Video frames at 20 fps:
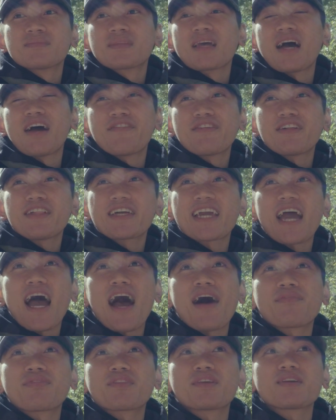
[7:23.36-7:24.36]
I felt like
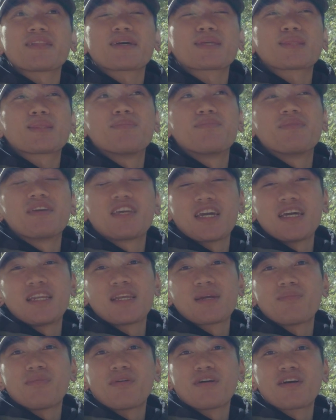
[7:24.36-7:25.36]
after like the
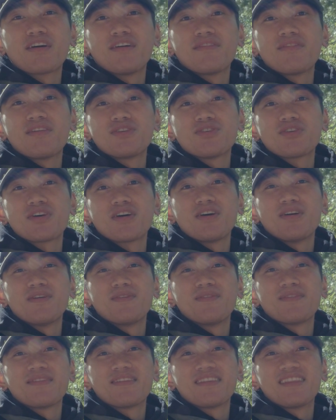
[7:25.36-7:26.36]
beginning part of the trail,
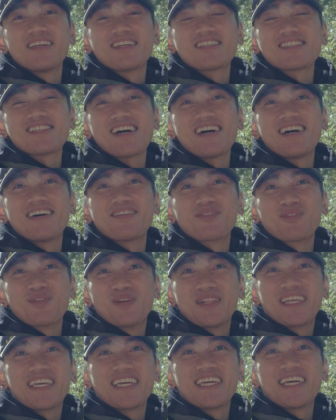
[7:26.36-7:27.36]
there's not
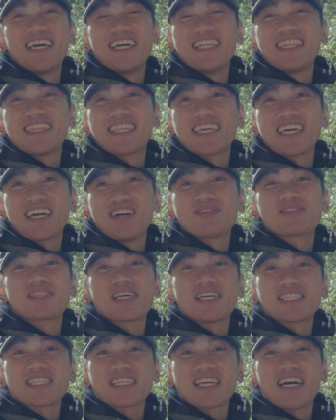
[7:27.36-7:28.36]
really anything else
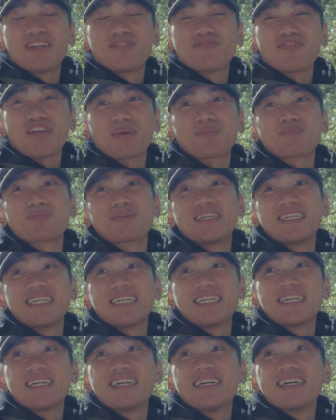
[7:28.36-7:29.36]
that's kind of like
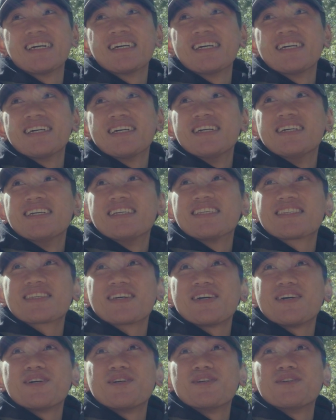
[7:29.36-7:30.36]
pretty.
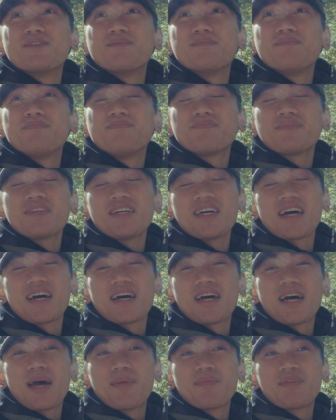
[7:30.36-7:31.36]
So yeah,
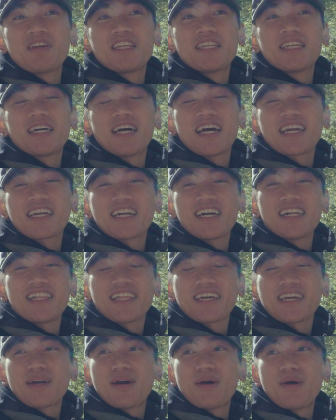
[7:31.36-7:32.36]
I mean, I got
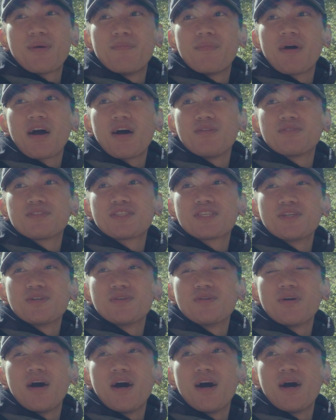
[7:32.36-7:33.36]
like a mile or
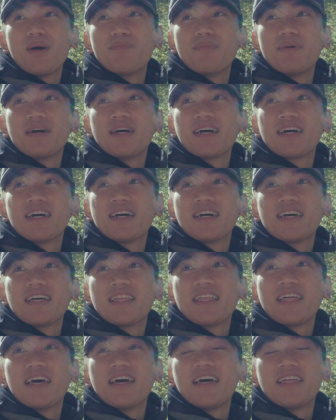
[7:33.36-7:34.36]
two up,
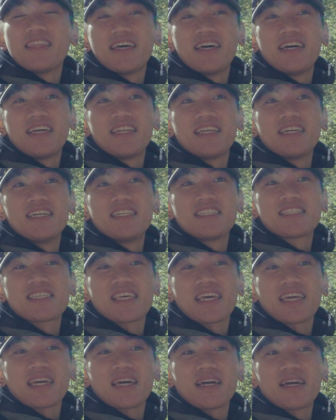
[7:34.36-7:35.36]
and then it's
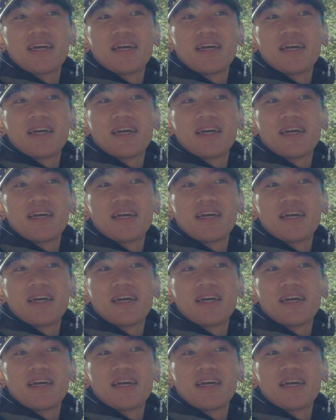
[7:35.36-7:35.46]
like